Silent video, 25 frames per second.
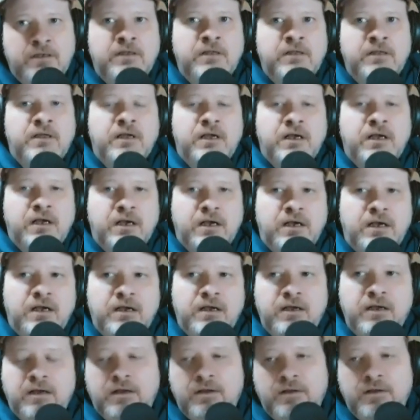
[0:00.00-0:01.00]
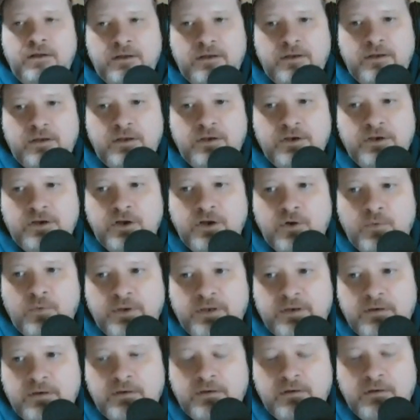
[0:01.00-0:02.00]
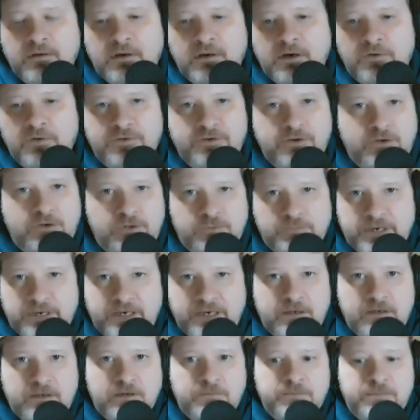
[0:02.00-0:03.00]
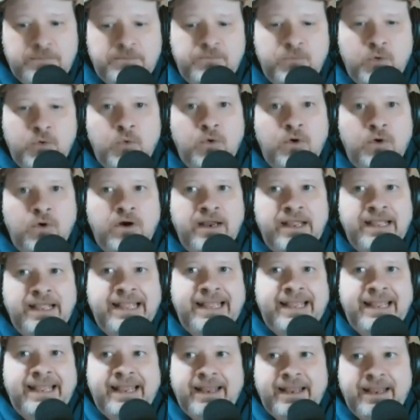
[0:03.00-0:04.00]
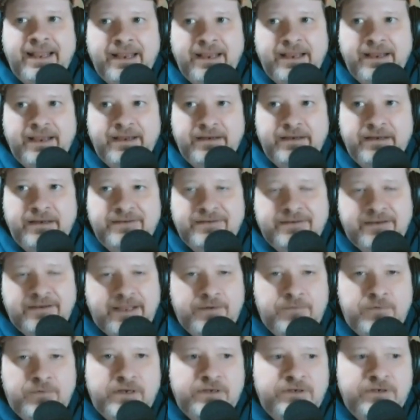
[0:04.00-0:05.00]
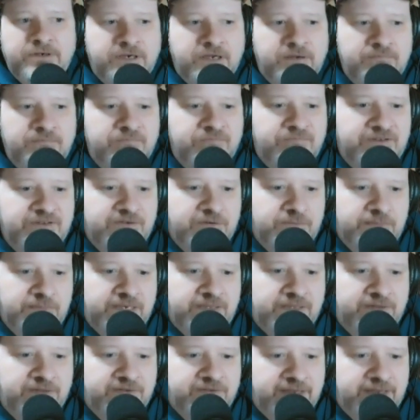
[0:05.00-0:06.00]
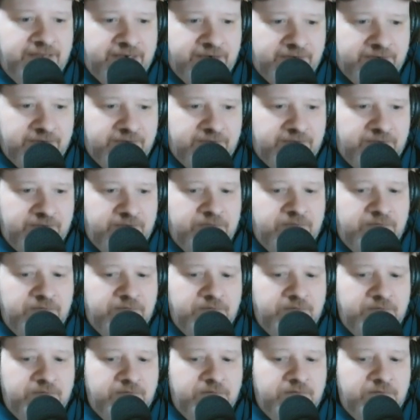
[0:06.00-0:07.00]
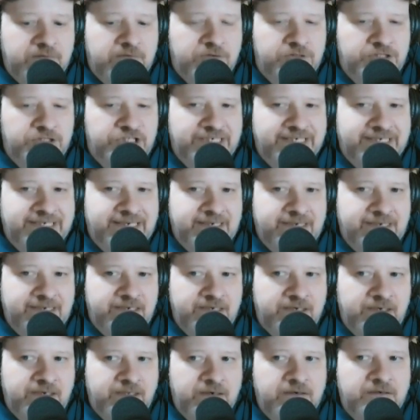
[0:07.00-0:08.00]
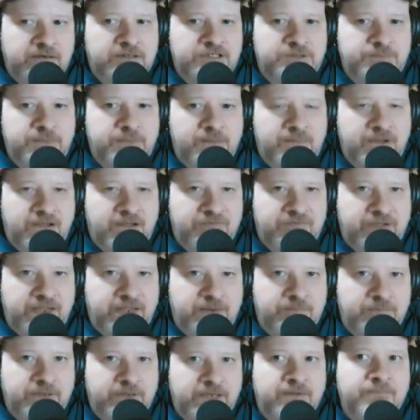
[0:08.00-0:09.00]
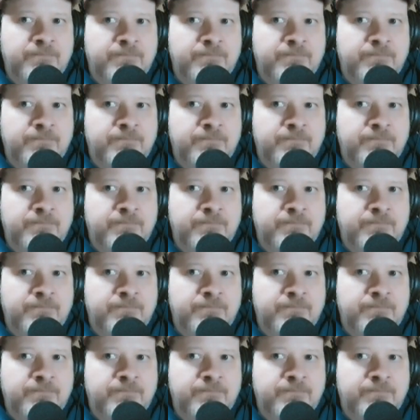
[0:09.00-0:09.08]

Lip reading: and on social media a little bit more. And I said, hey, why don't you come visit me in the States? So she did. She met my family,